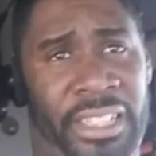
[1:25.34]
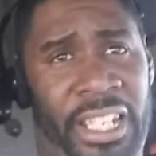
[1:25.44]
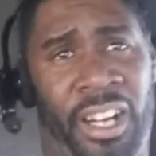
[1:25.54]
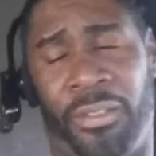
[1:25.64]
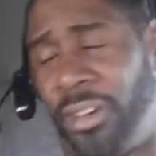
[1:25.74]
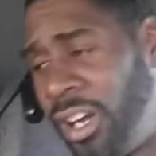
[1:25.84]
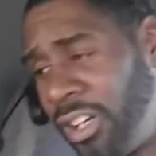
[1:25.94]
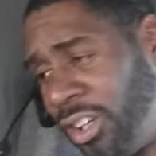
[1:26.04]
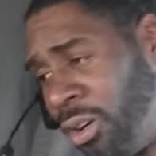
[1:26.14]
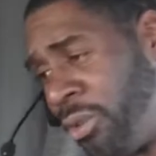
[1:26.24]
get
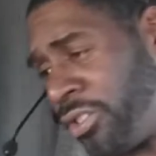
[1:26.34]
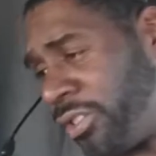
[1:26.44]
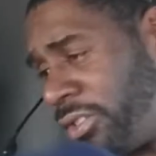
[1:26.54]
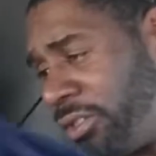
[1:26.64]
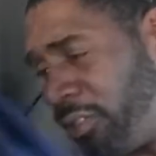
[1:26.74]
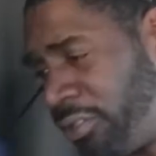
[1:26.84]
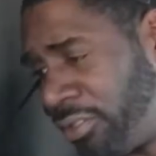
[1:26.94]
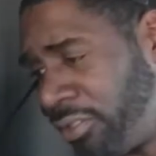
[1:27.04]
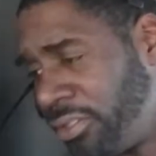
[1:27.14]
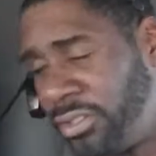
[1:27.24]
our loads
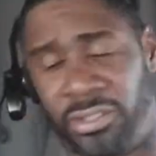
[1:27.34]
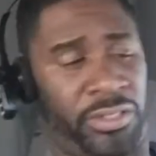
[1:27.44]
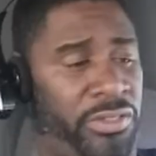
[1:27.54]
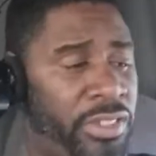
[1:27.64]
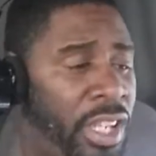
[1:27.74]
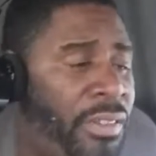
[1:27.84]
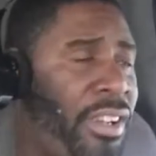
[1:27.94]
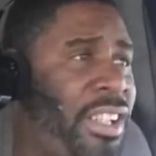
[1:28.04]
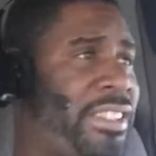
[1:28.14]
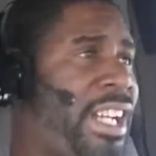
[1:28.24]

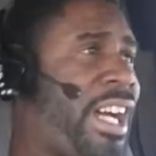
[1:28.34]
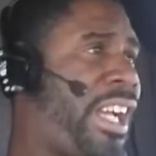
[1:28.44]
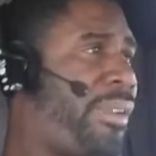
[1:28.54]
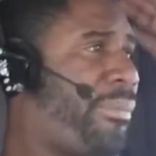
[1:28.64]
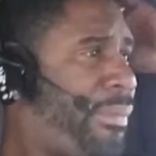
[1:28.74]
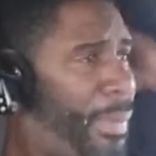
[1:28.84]
delivered on time